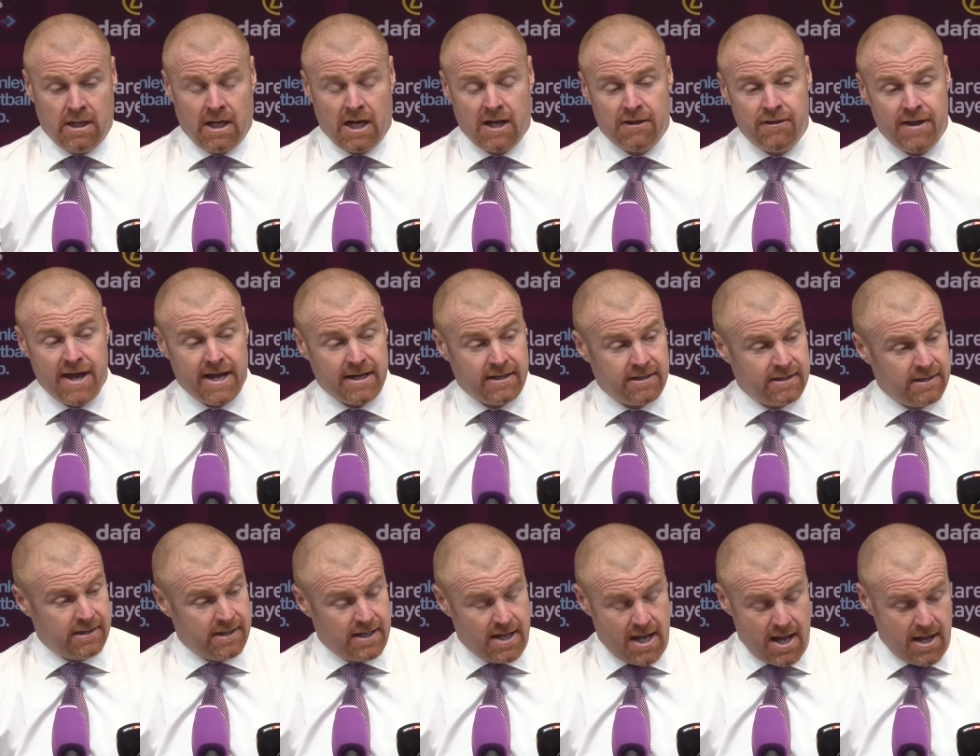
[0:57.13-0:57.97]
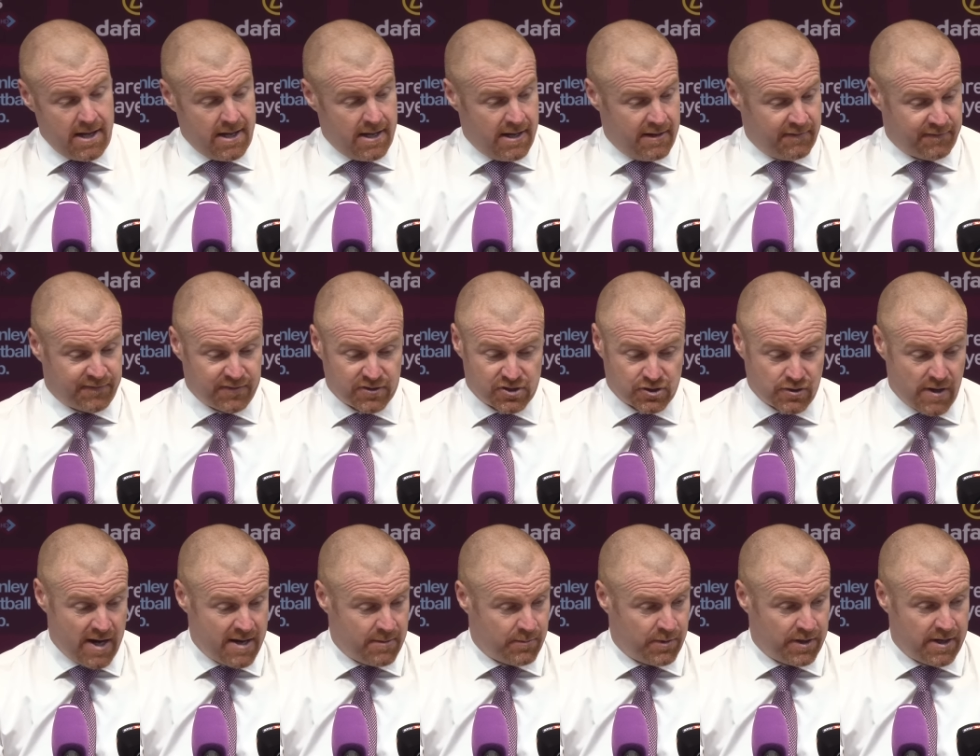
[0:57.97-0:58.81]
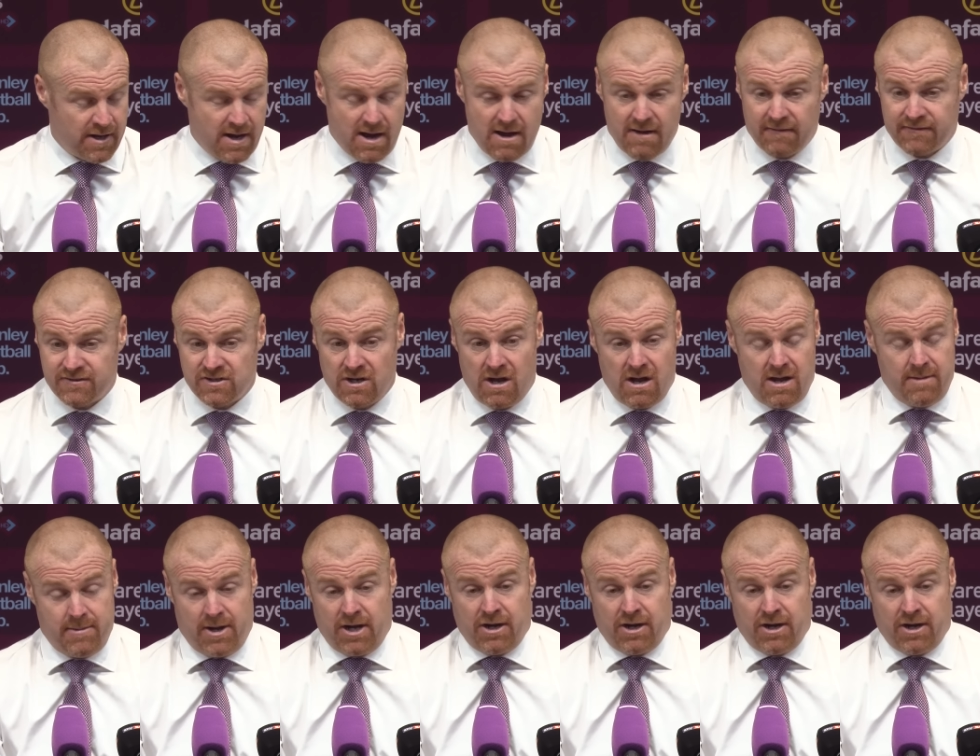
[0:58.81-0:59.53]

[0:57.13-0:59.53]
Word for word: And then uh, frustrating one at half-time.